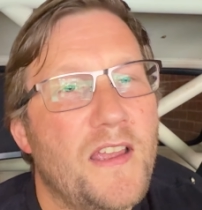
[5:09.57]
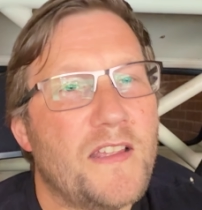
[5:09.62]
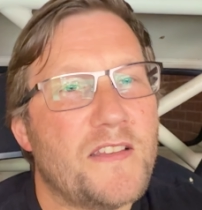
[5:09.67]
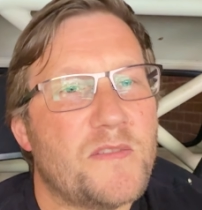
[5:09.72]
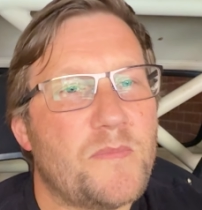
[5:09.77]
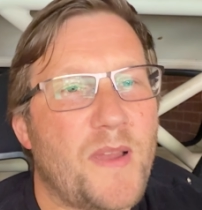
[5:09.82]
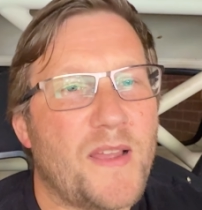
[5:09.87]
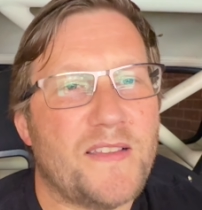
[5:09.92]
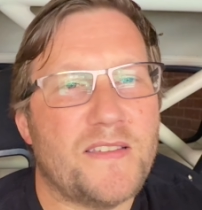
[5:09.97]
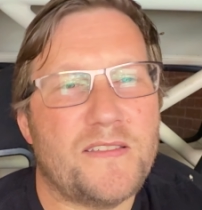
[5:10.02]

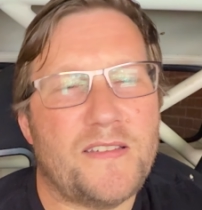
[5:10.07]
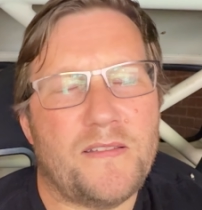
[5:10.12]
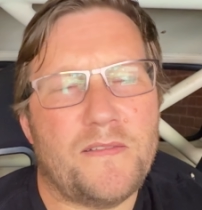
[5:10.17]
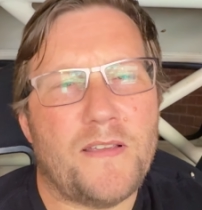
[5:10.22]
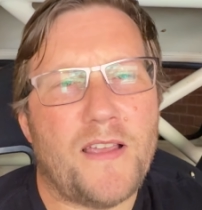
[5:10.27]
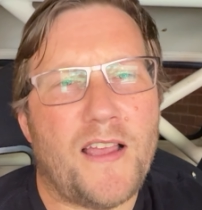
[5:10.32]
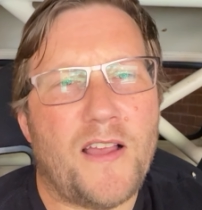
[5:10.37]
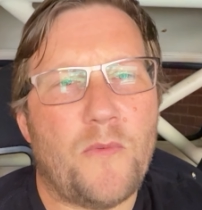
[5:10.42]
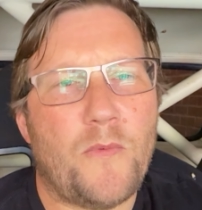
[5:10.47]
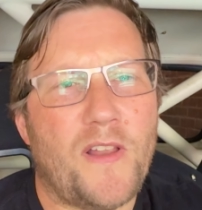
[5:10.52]
Depends
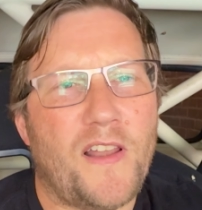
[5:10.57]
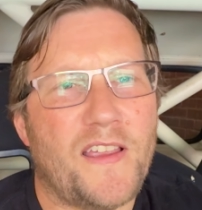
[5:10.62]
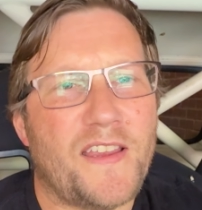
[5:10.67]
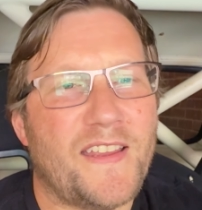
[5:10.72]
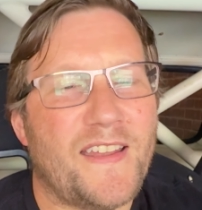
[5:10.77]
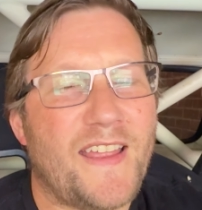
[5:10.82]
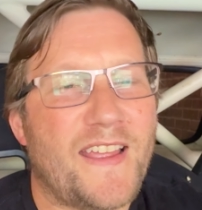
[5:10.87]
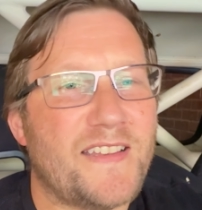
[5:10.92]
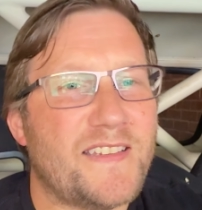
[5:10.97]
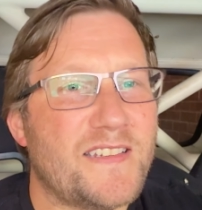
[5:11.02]
how well I
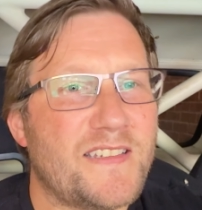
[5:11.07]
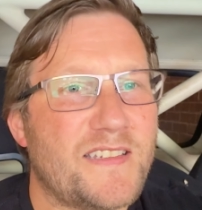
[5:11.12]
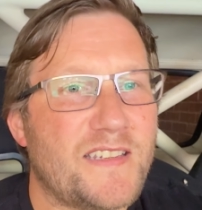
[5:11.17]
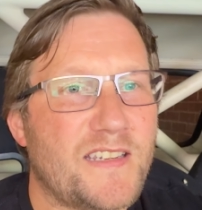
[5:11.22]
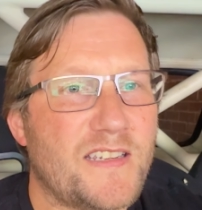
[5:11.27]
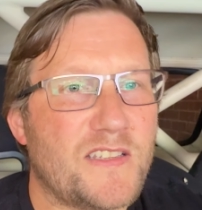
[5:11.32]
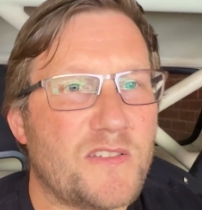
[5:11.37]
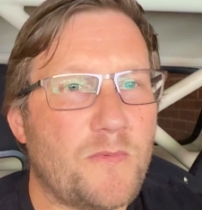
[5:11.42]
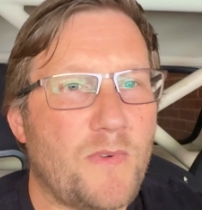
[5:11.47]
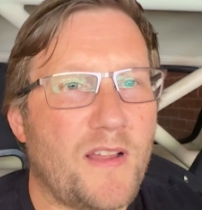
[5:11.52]
can edit it
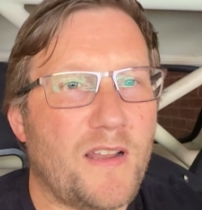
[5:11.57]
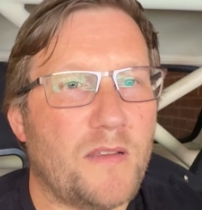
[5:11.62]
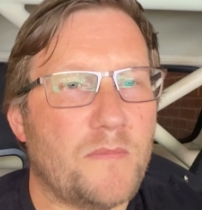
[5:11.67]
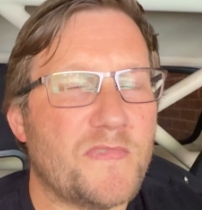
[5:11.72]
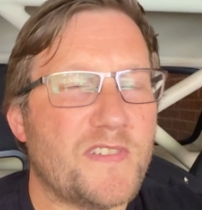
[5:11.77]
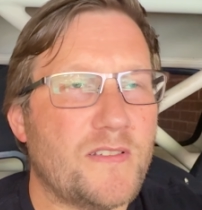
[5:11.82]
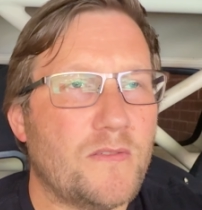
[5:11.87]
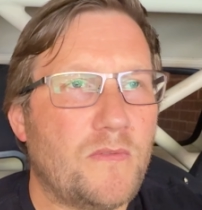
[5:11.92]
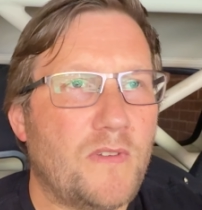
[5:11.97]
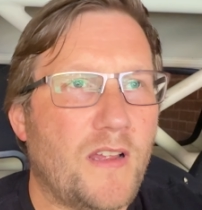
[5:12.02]
as well. I'm
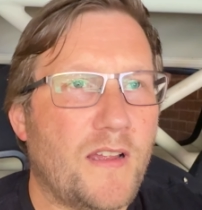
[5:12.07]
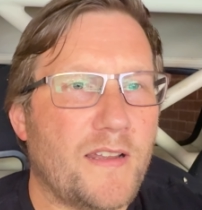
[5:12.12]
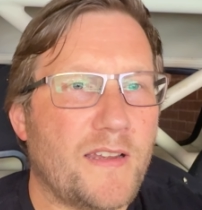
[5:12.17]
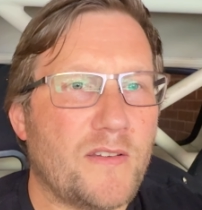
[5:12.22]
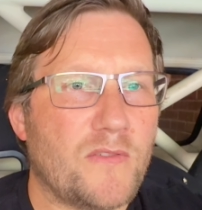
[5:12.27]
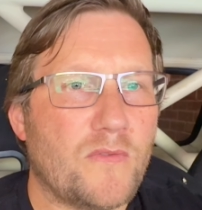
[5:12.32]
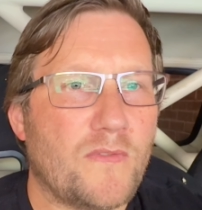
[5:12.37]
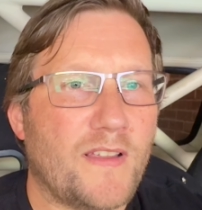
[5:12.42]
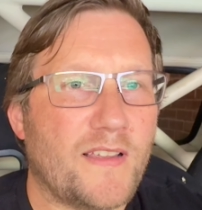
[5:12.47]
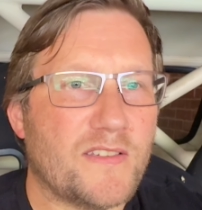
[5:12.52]
still learning
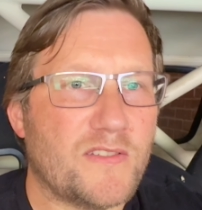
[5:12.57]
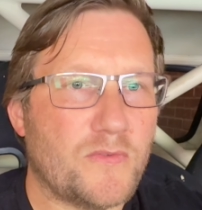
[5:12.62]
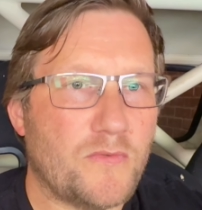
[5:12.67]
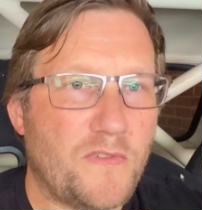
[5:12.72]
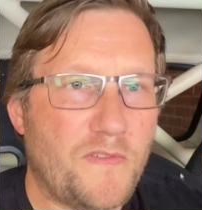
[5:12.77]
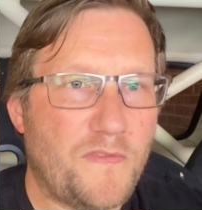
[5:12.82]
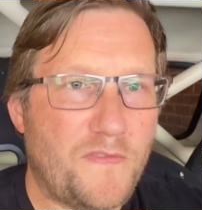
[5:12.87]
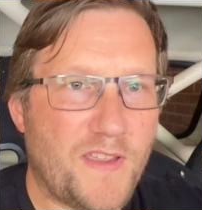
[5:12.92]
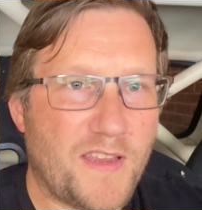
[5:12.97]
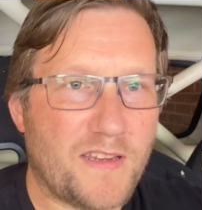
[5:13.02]
all that
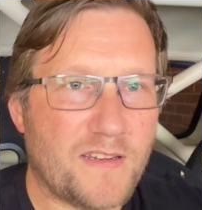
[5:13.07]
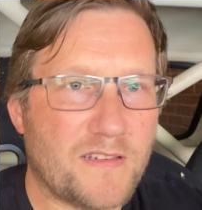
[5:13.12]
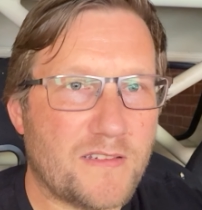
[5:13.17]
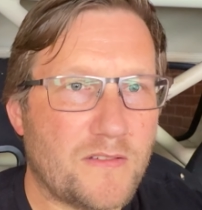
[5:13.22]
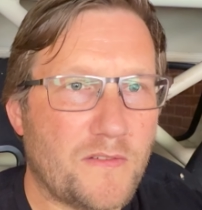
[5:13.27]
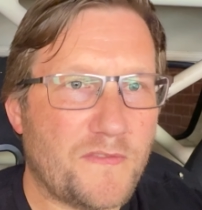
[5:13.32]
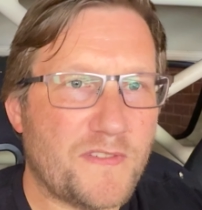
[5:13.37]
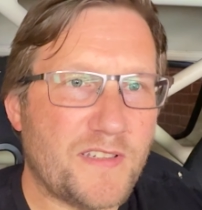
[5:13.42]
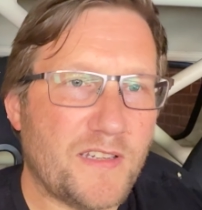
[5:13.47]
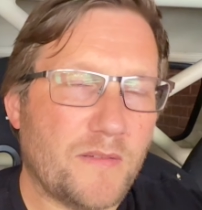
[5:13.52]
sort of thing, because
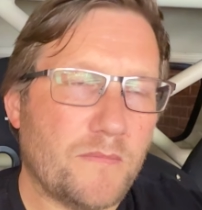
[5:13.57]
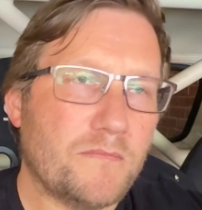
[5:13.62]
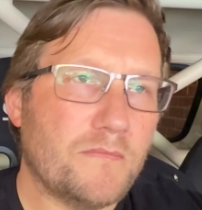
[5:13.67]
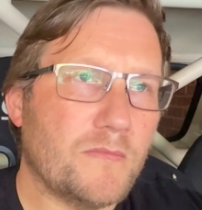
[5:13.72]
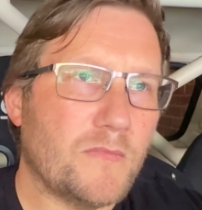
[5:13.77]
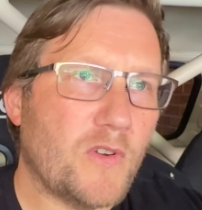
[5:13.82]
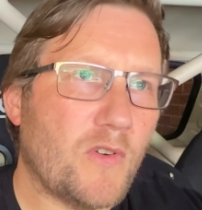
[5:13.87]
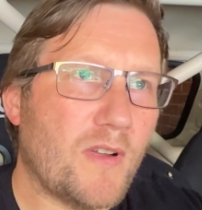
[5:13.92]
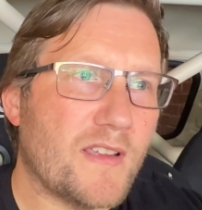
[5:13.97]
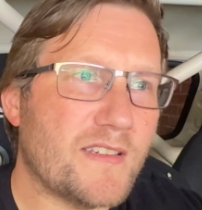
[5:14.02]
obviously I'm
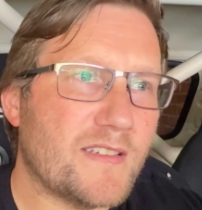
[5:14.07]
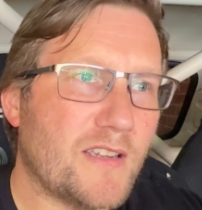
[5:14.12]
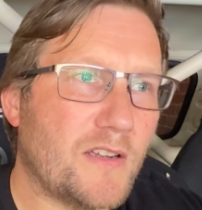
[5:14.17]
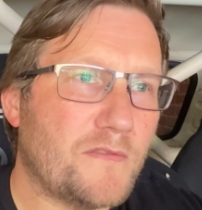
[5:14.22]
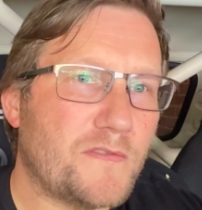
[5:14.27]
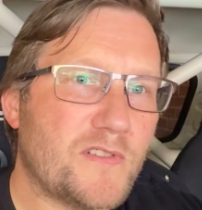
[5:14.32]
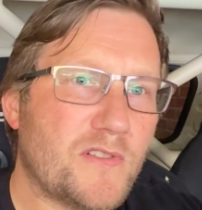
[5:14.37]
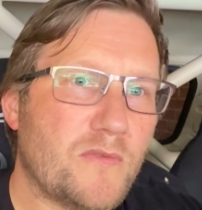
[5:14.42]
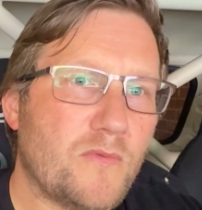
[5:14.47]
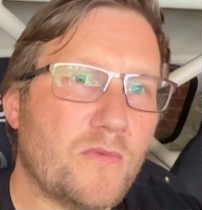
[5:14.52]
quite
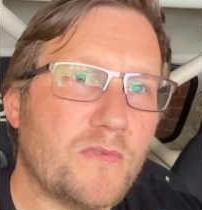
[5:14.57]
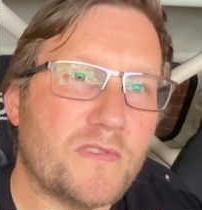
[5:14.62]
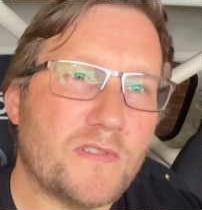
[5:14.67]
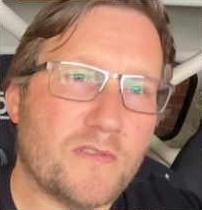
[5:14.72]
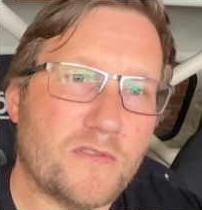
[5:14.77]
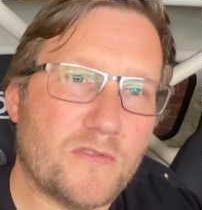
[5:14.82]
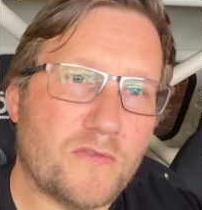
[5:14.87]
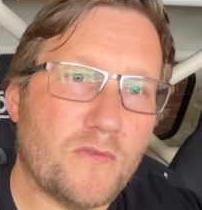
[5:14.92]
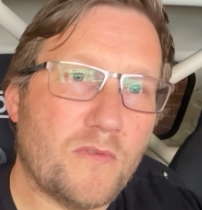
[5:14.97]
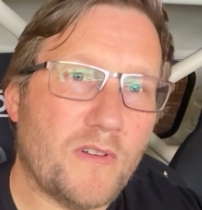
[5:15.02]

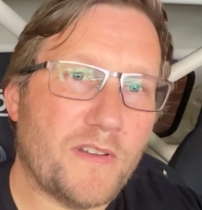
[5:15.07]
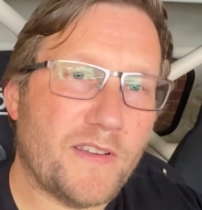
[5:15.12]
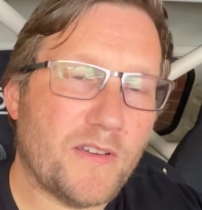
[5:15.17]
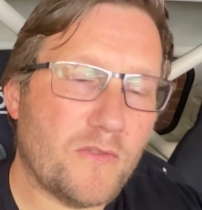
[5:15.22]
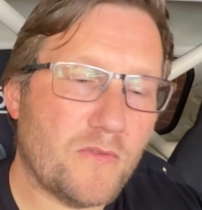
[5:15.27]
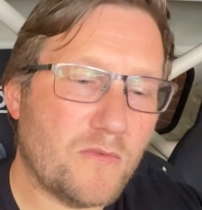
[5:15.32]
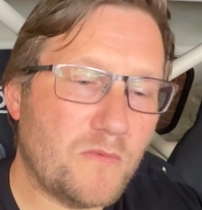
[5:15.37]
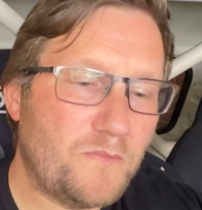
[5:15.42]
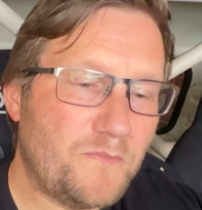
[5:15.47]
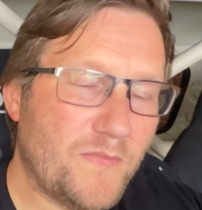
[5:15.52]
self-taught on it
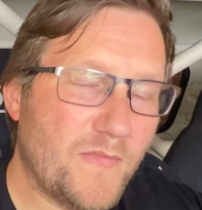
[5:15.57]
all.